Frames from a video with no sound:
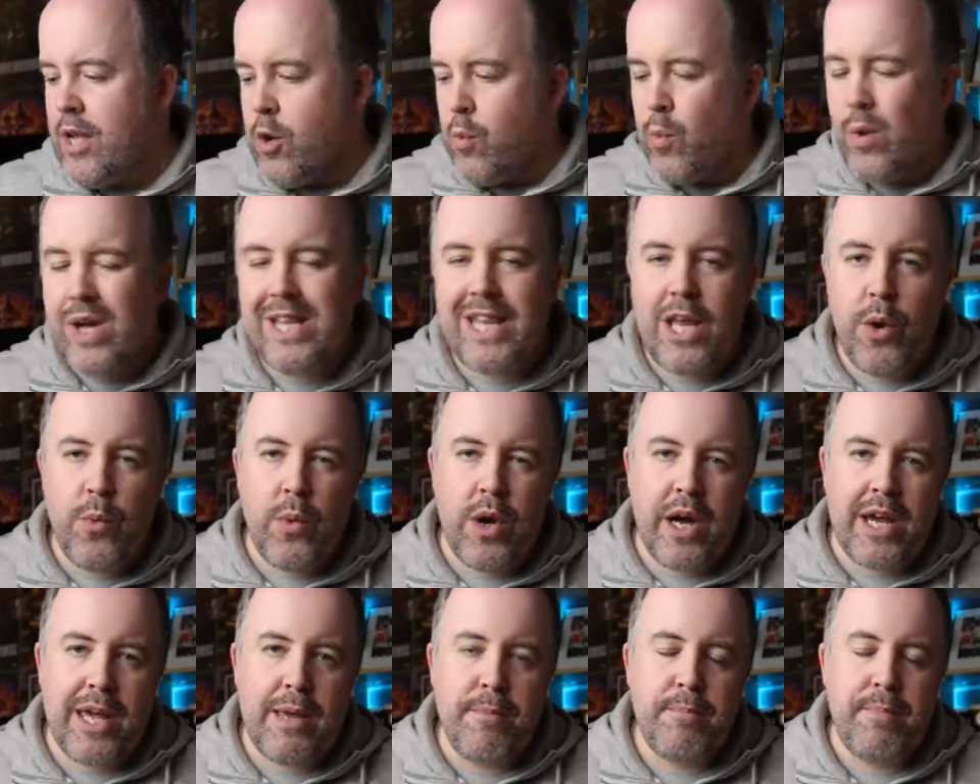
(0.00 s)
when they're
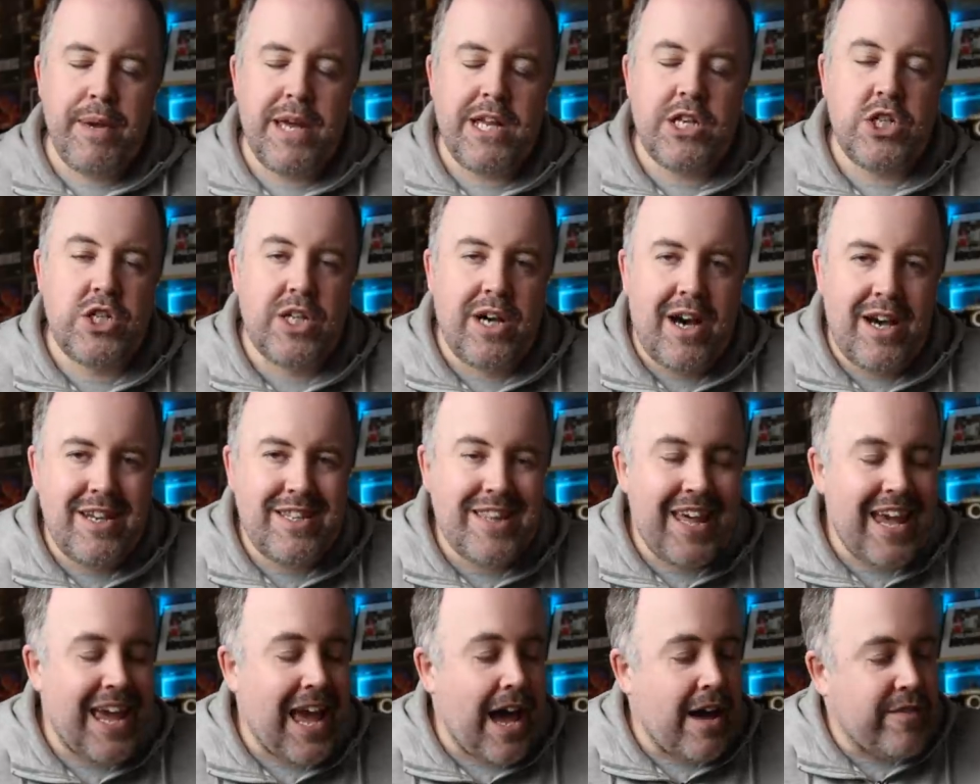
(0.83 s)
working pitch side,
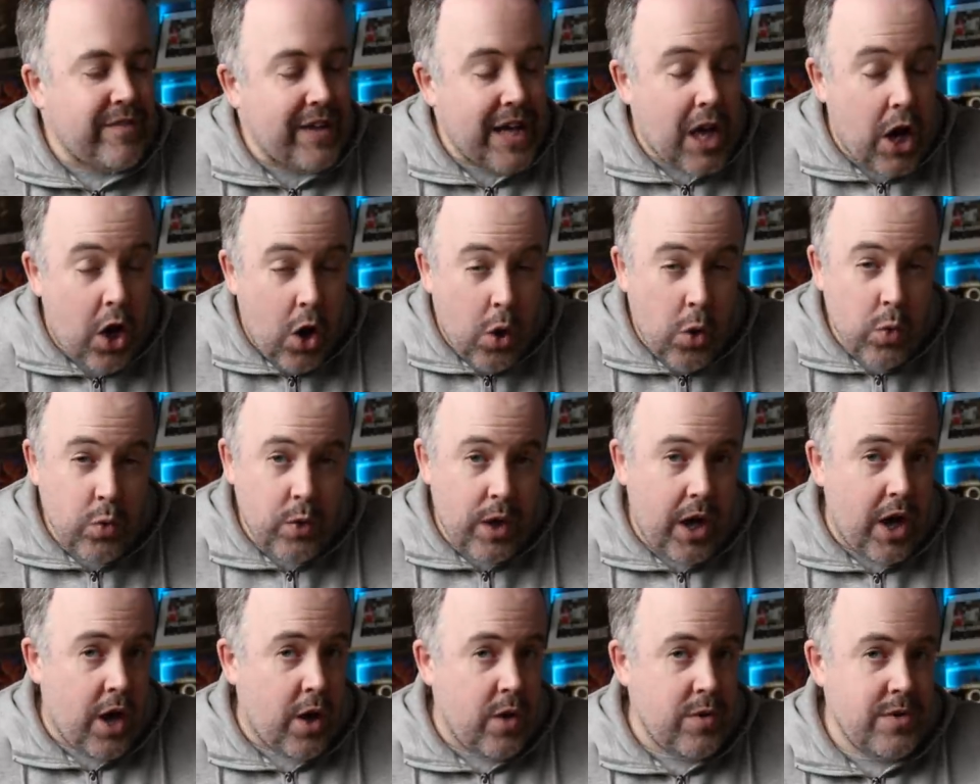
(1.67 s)
they have a
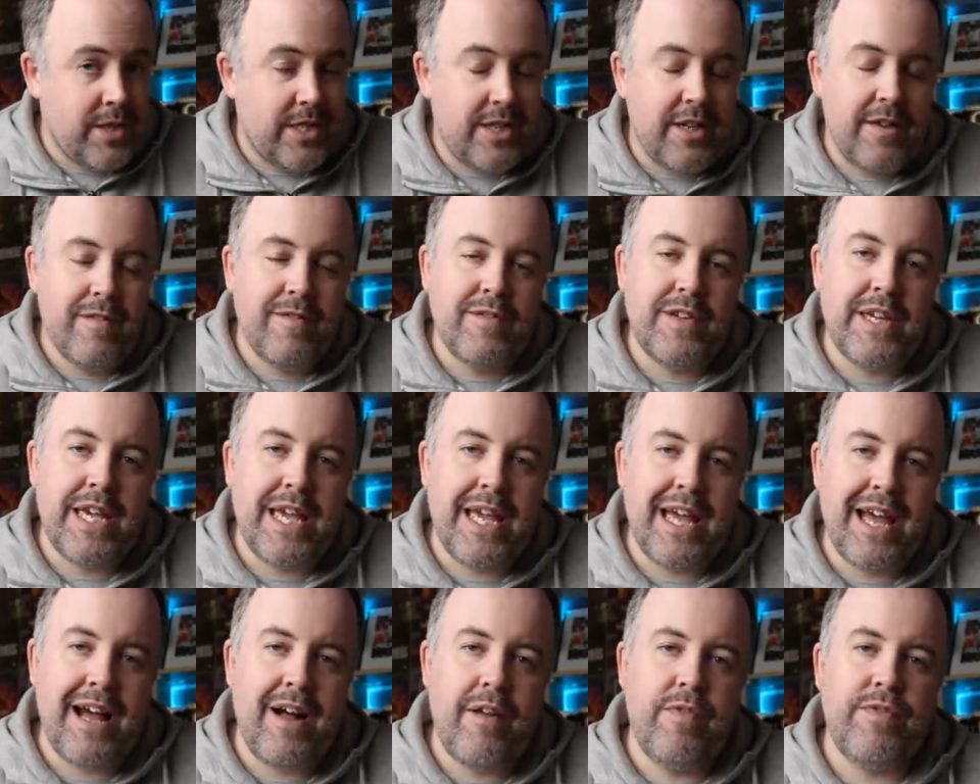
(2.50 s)
whole host of
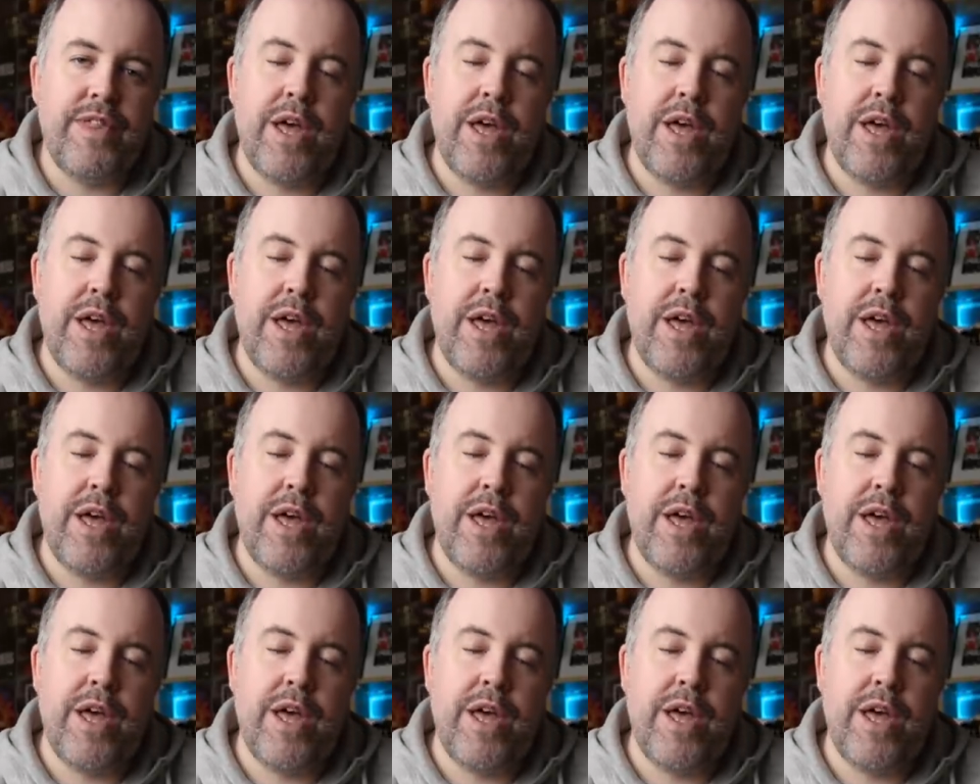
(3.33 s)
gear.